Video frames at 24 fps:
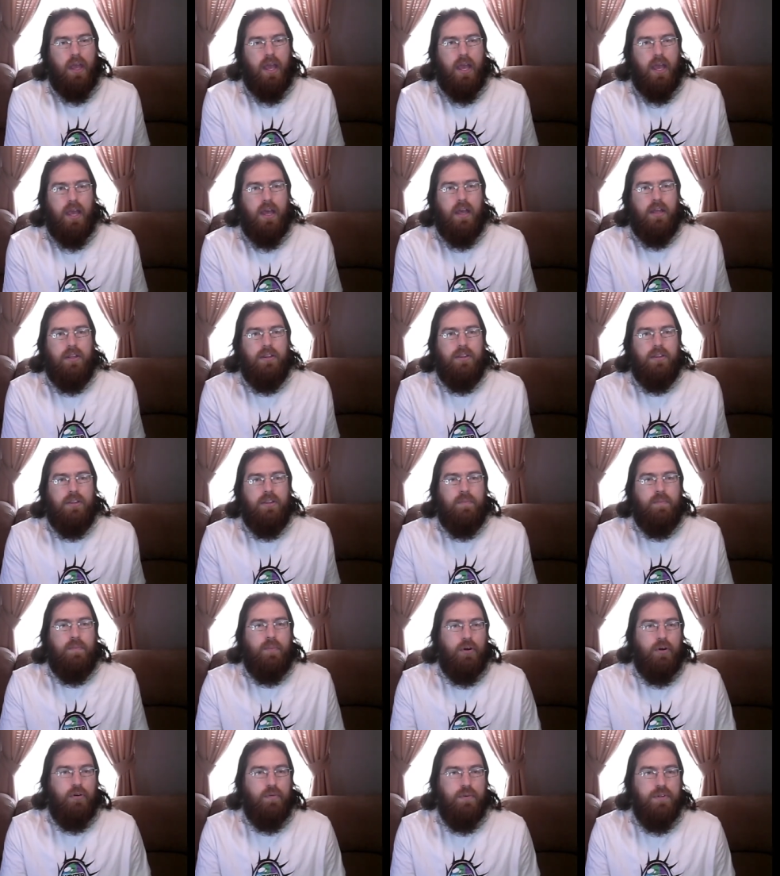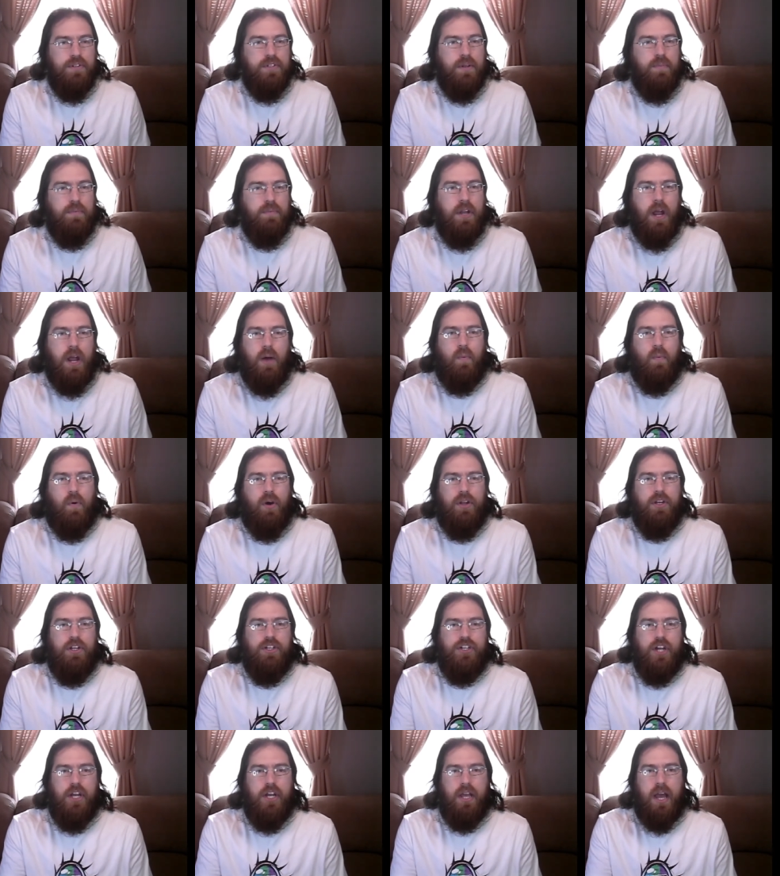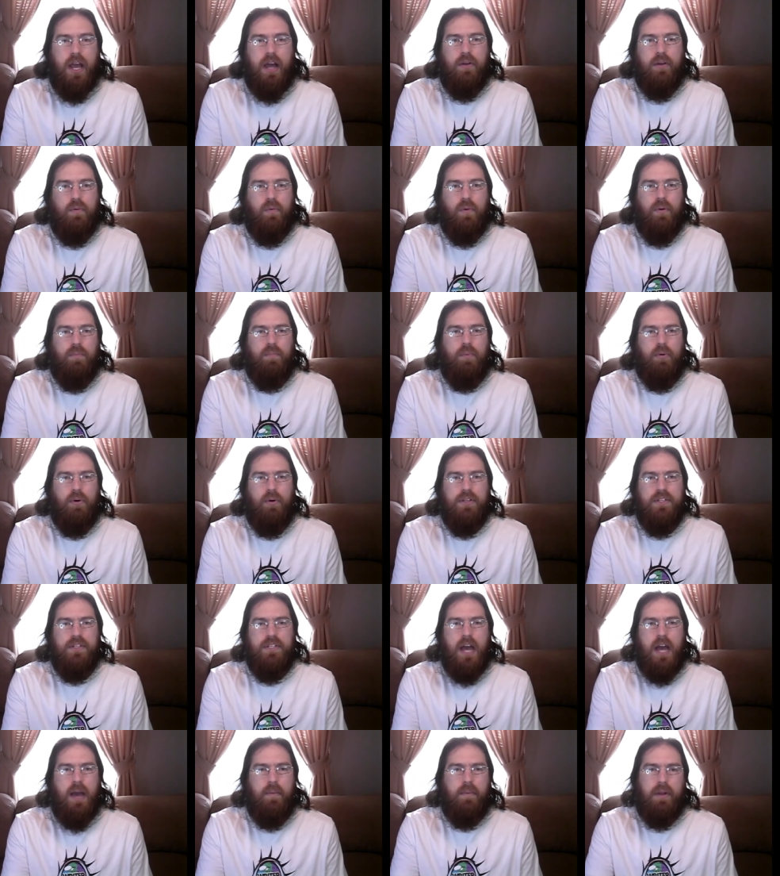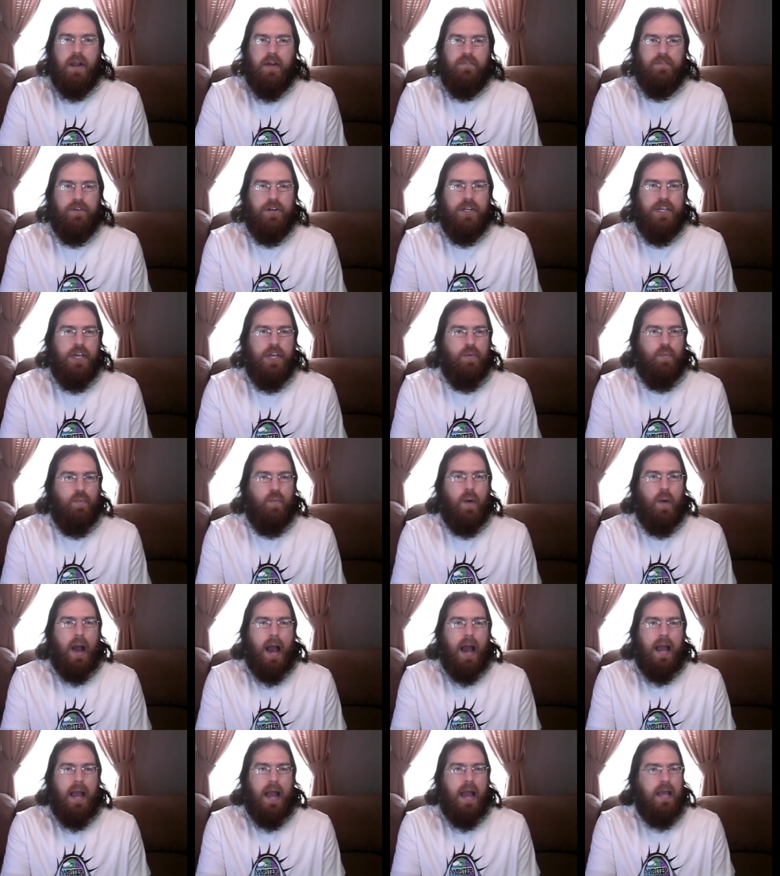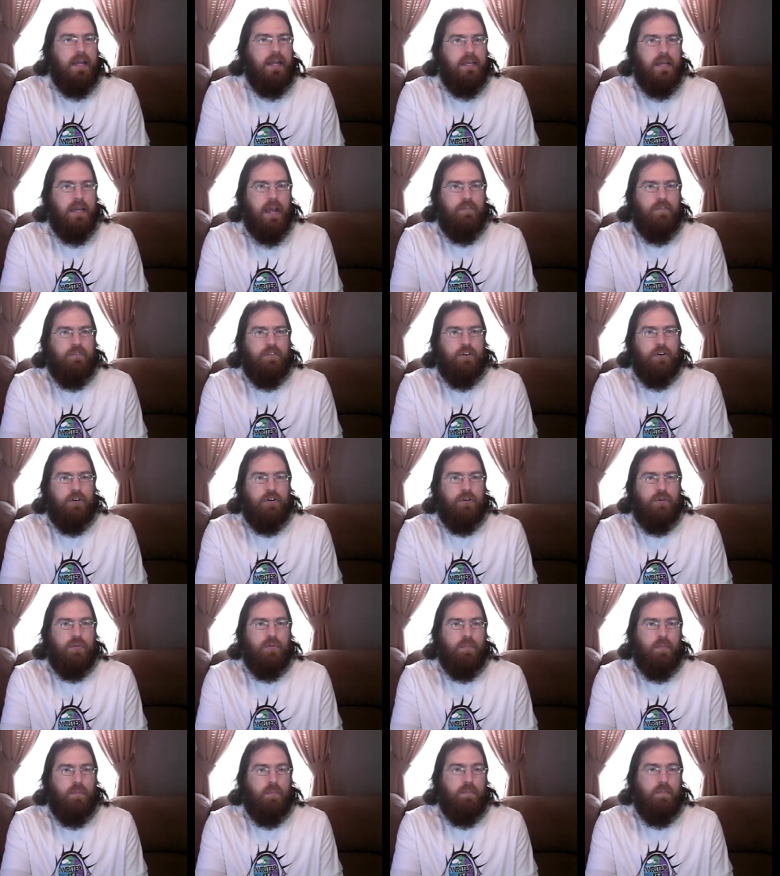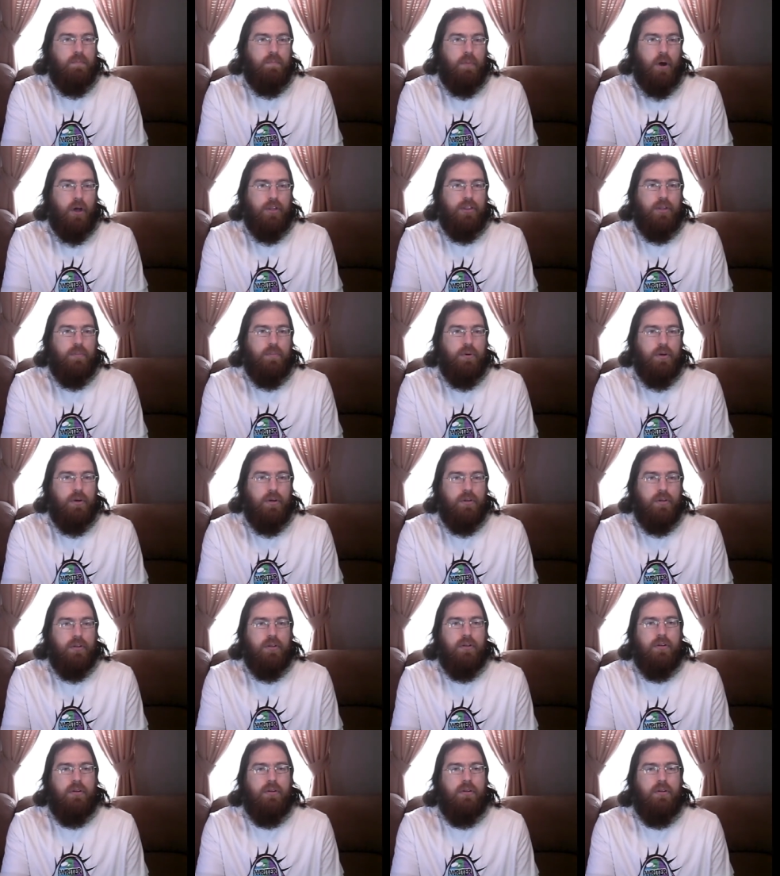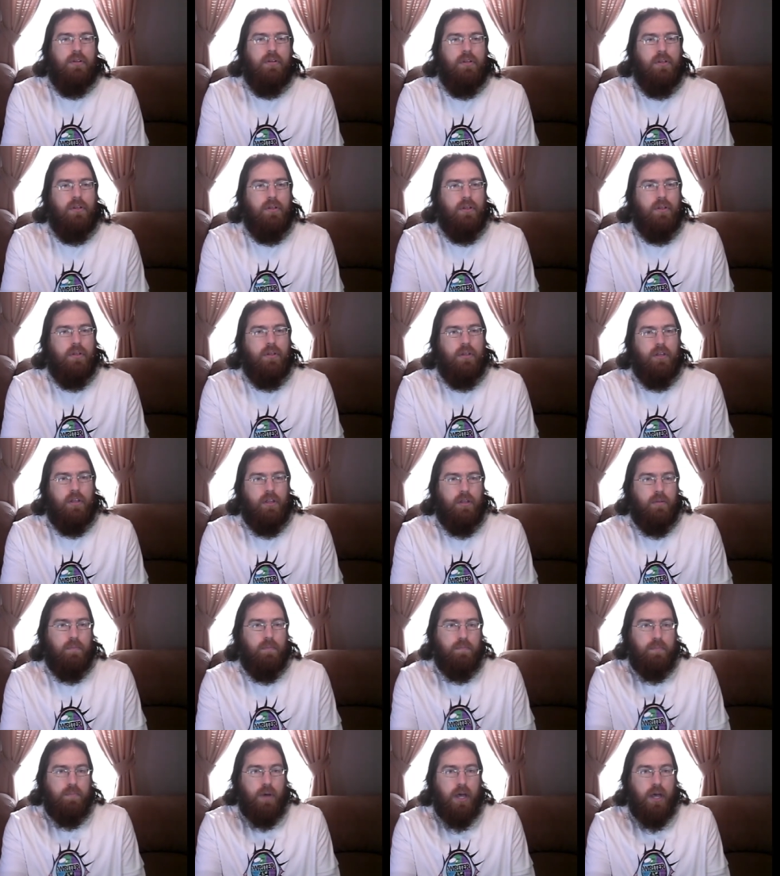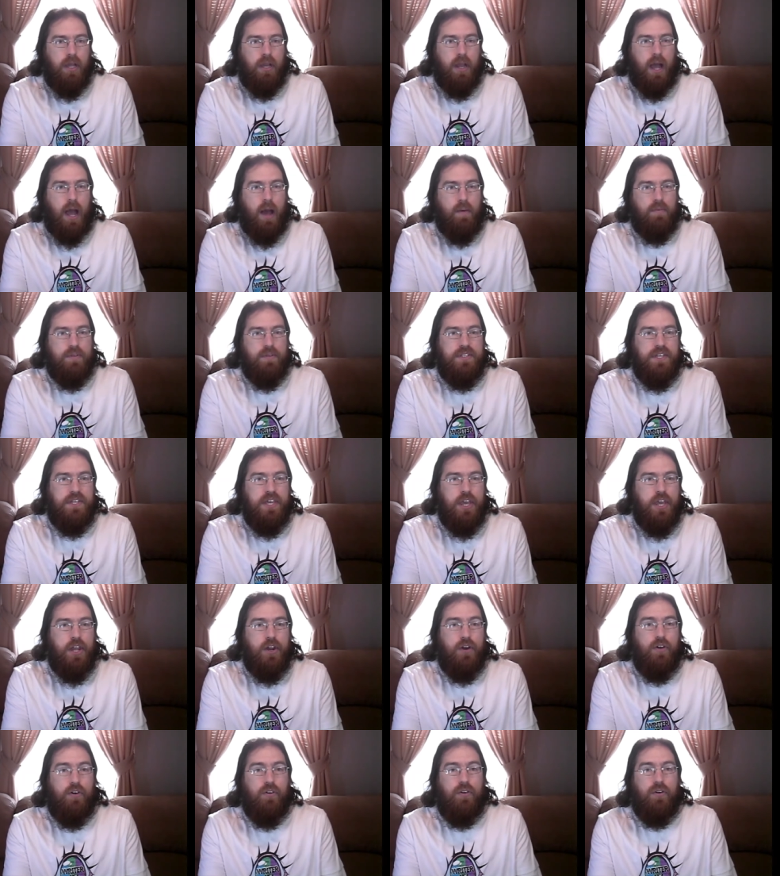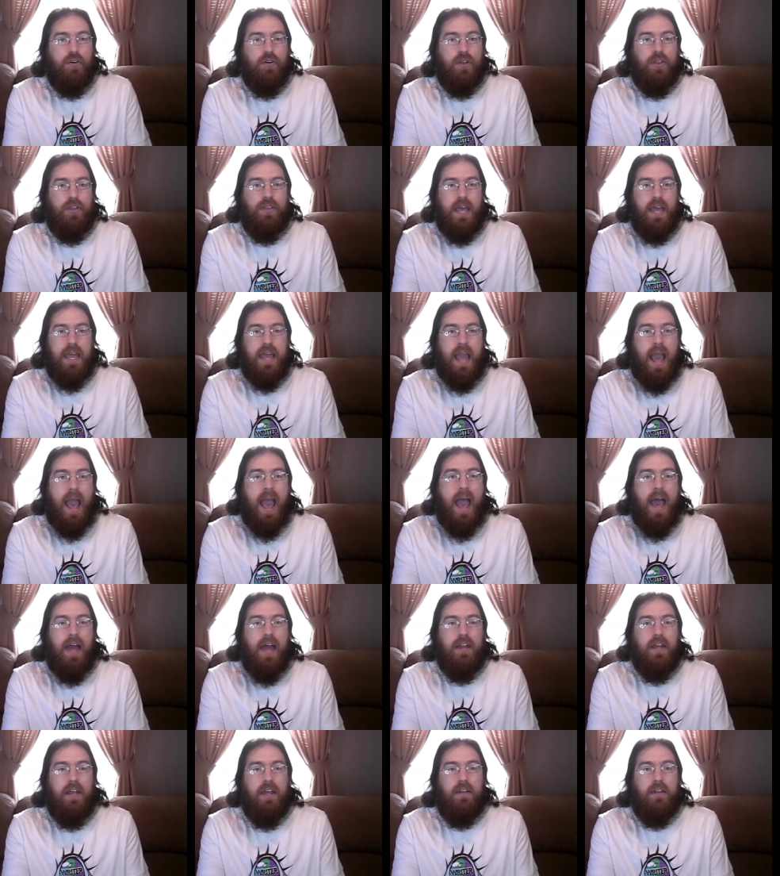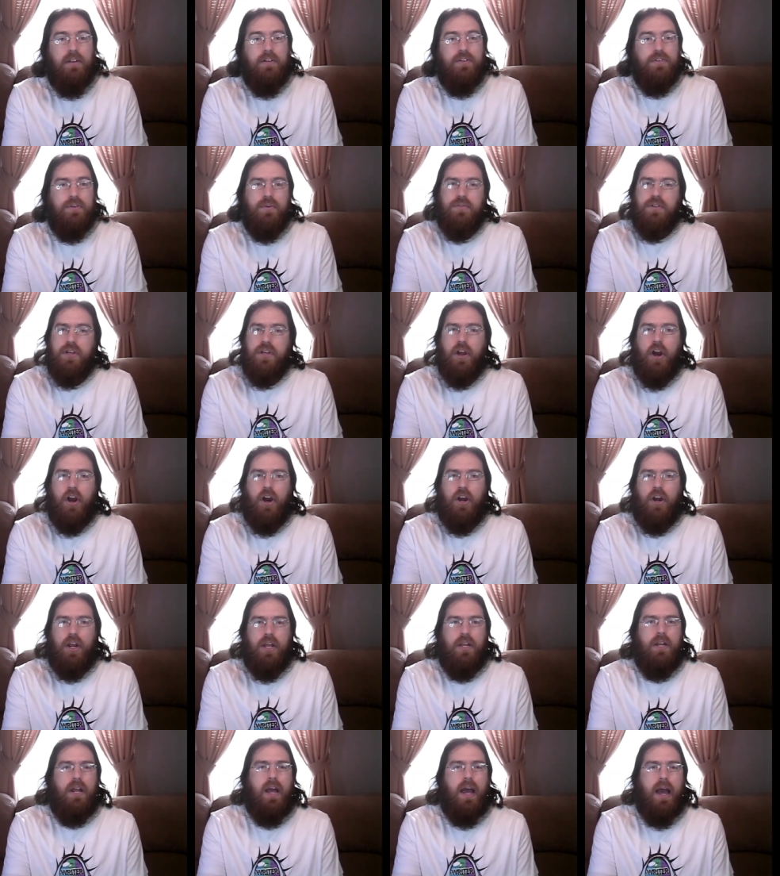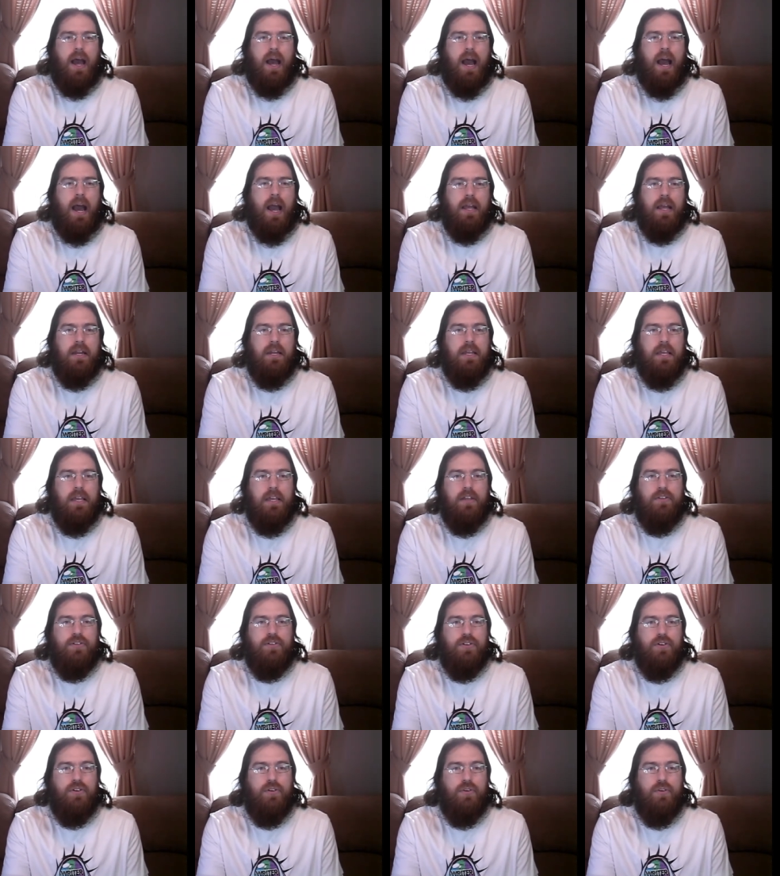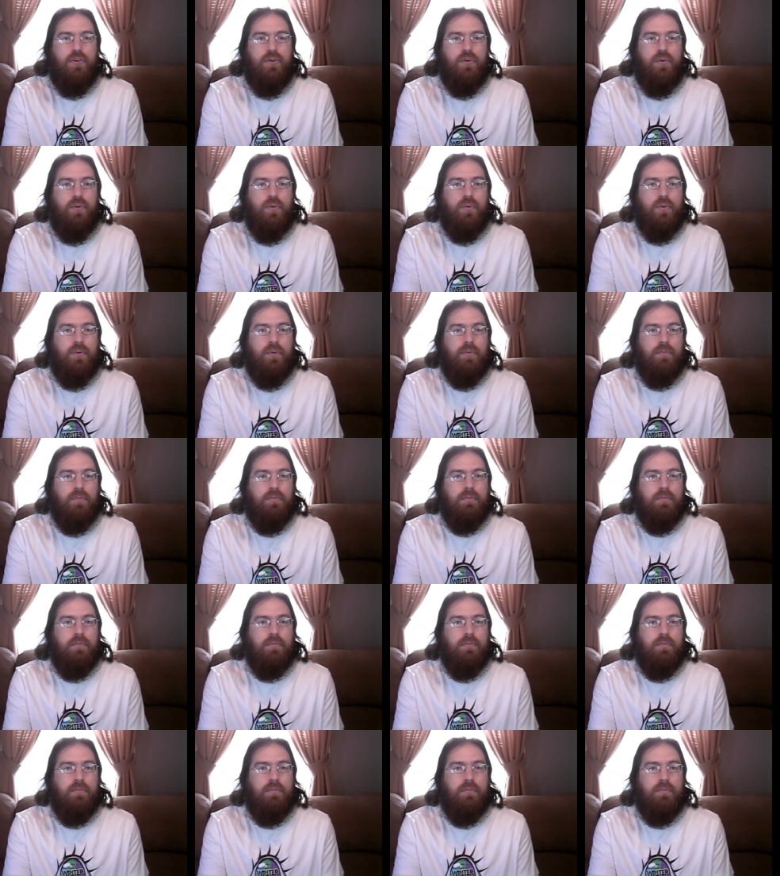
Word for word: And the book was something I wanted to check out at one point in time, and I forget why I never bought the book. But I was here, they had it, so I was like, all right, I need to